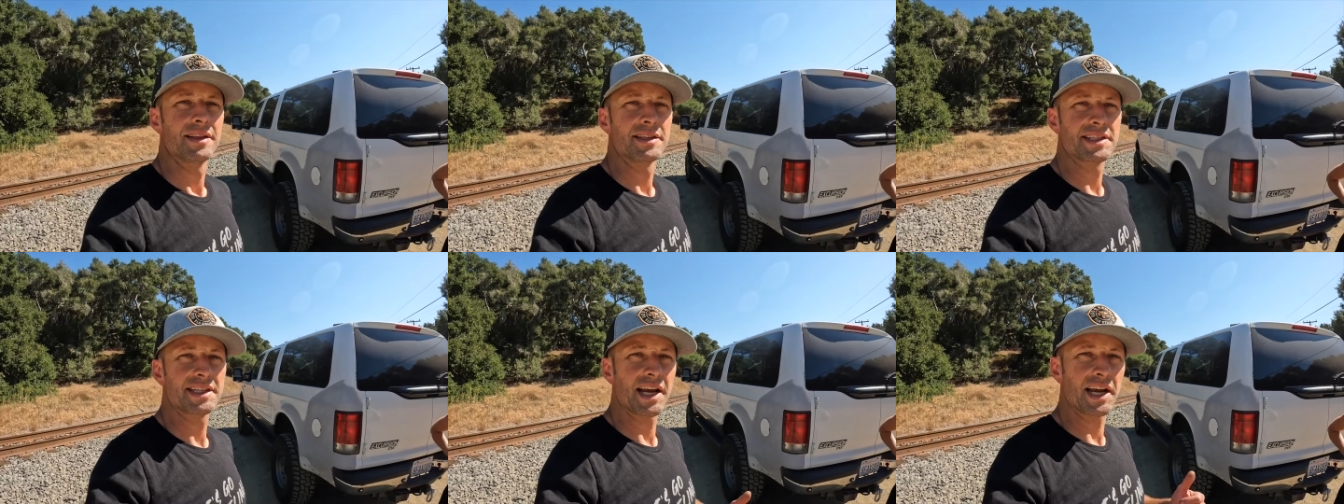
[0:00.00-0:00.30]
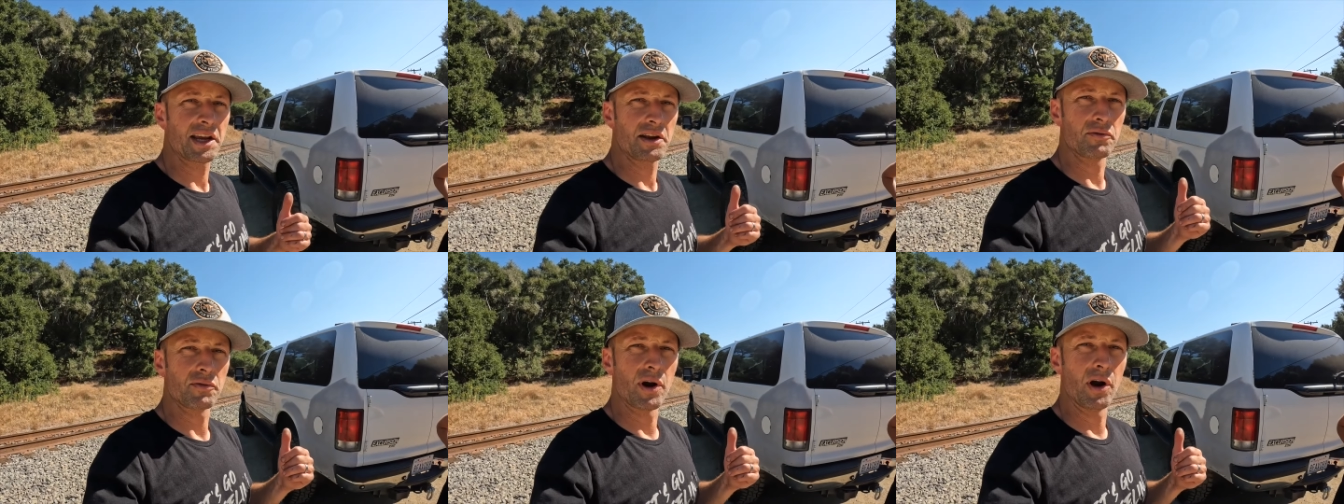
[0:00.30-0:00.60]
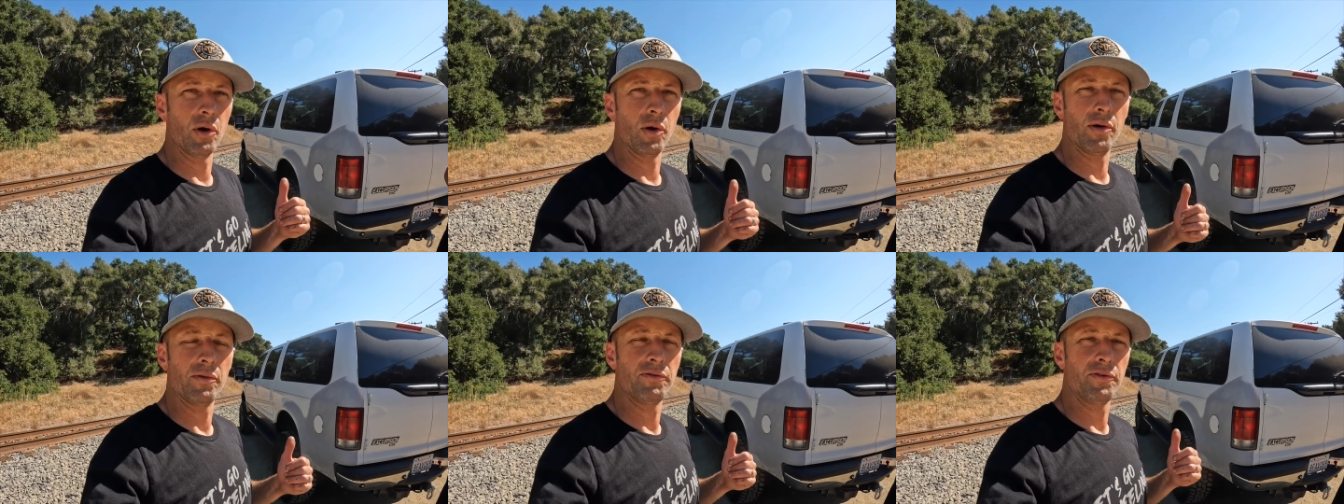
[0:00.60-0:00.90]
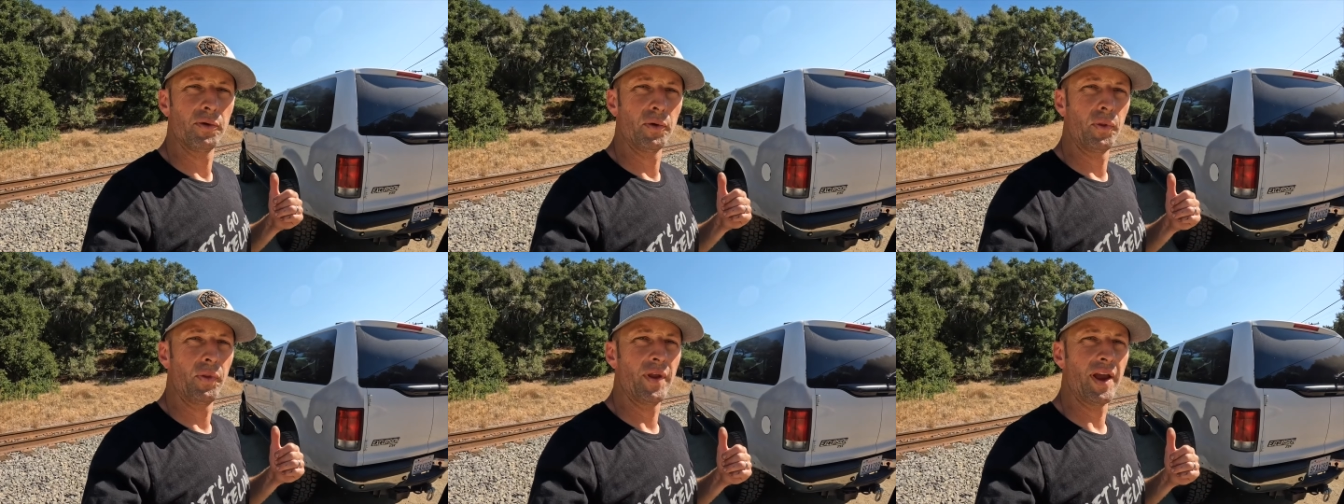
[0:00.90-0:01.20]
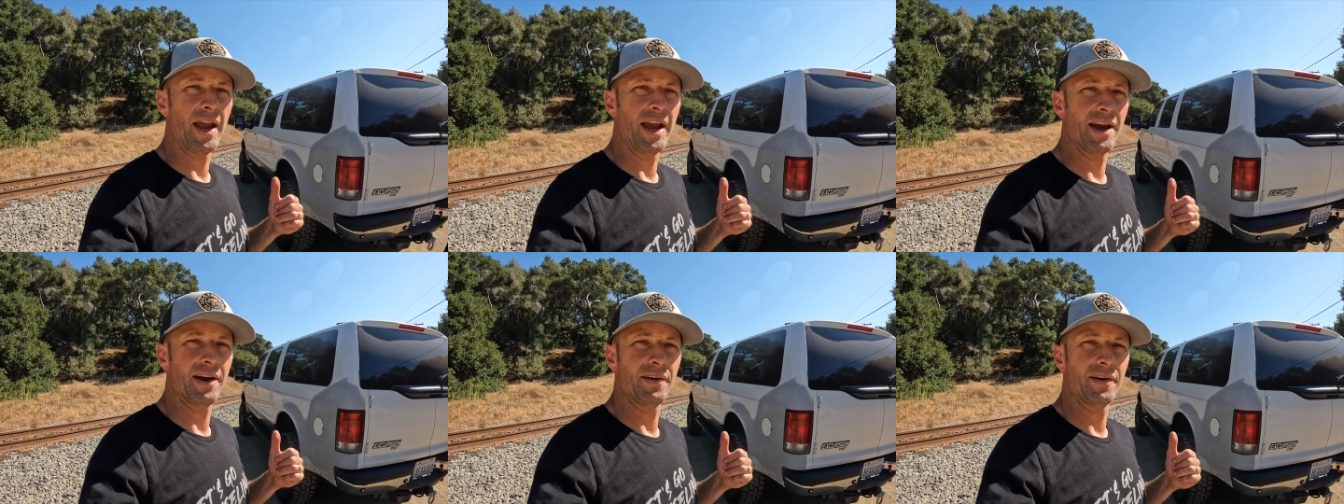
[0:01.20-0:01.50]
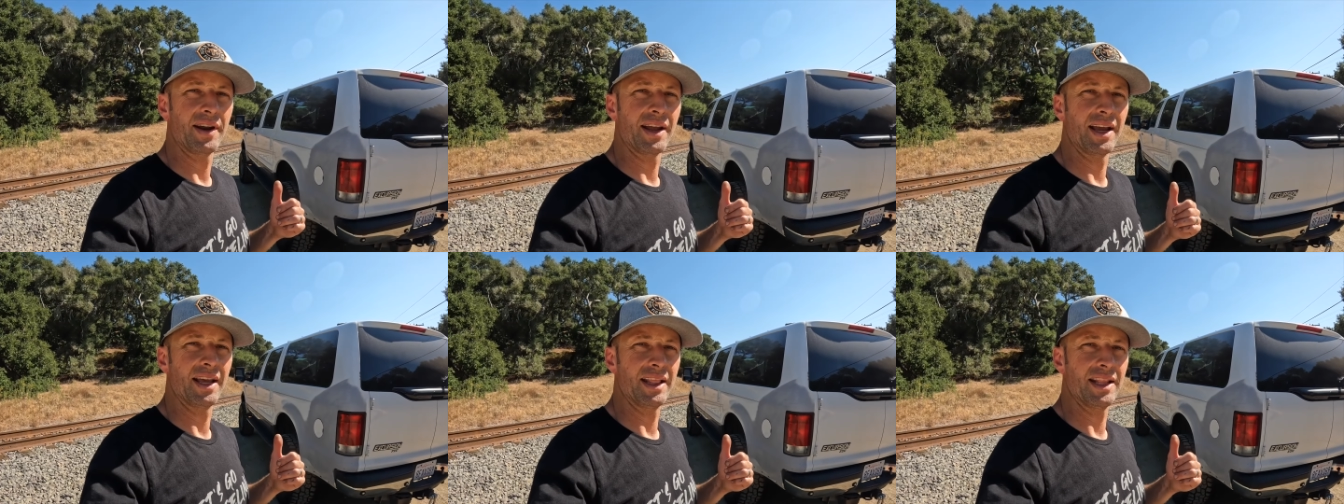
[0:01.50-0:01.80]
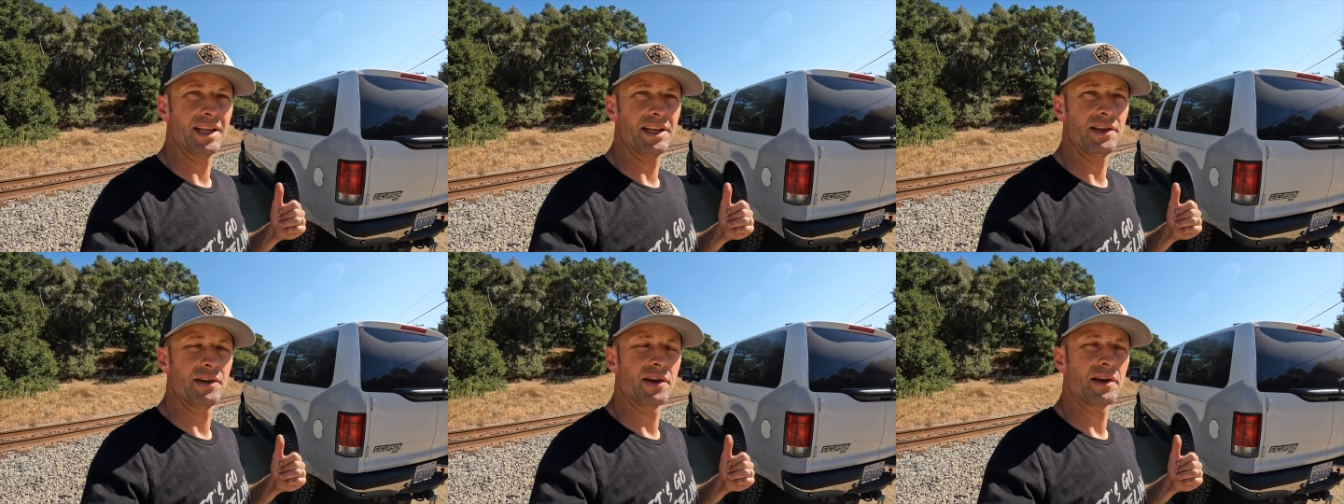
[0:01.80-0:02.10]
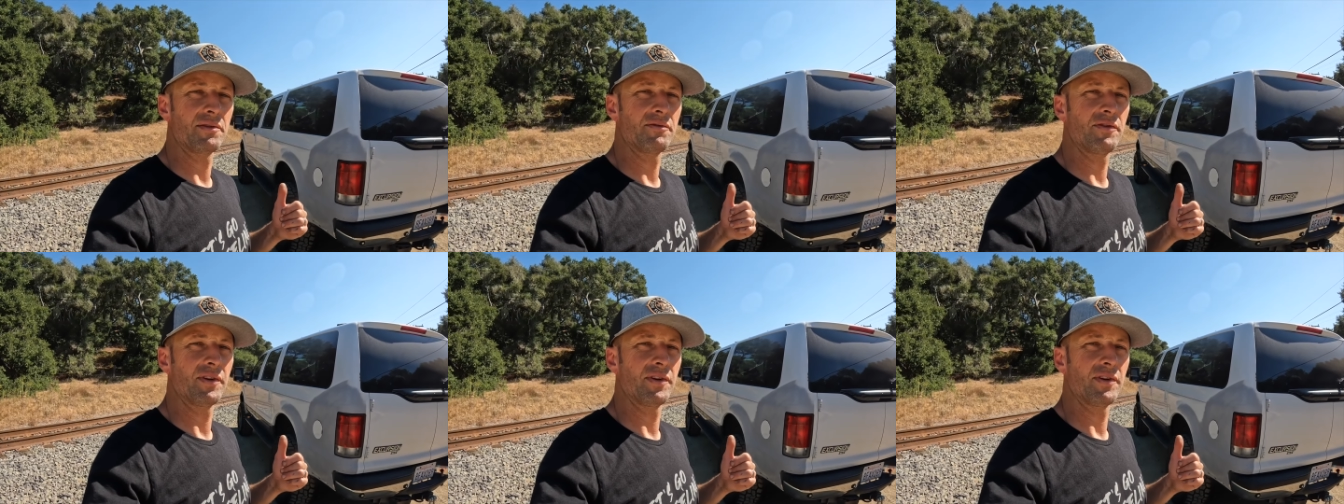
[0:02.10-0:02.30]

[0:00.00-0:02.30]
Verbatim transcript: The second row will fold down and then you could